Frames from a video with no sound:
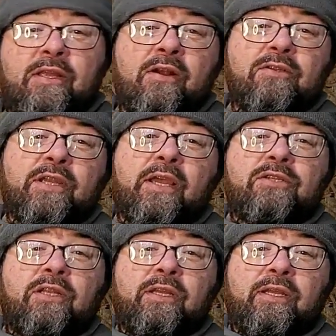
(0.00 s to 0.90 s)
the air is
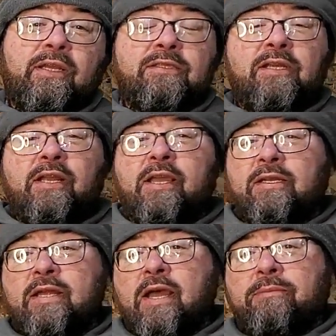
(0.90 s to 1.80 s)
actually sitting
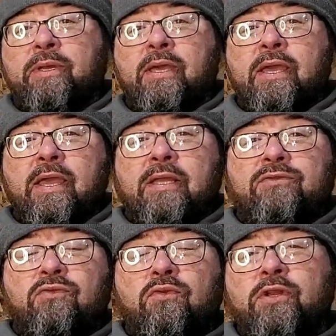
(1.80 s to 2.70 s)
on top.
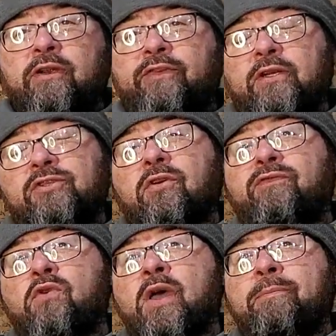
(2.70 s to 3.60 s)
It's ruining your finish. So
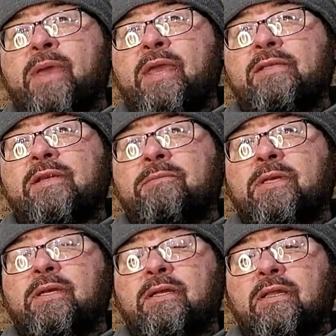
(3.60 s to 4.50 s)
if you had to paint
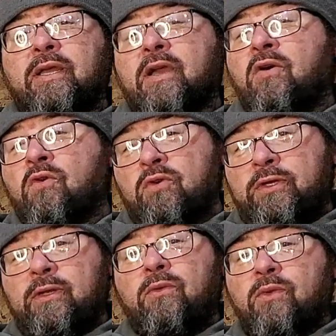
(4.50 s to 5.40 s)
something like a
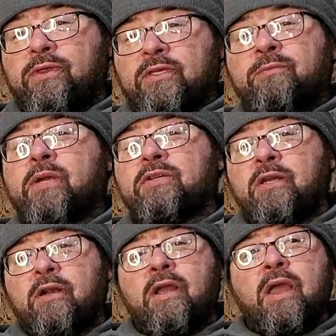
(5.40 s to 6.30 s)
hood with Express
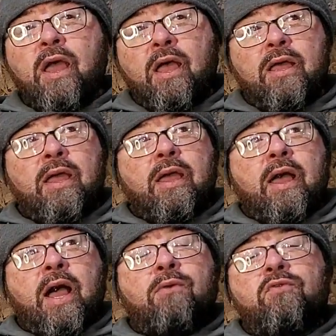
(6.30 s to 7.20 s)
Clear,
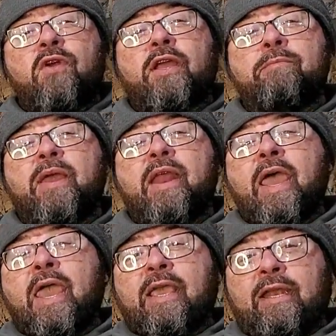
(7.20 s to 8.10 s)
I would recommend
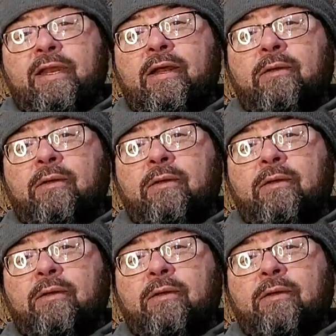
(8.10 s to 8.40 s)
hanging it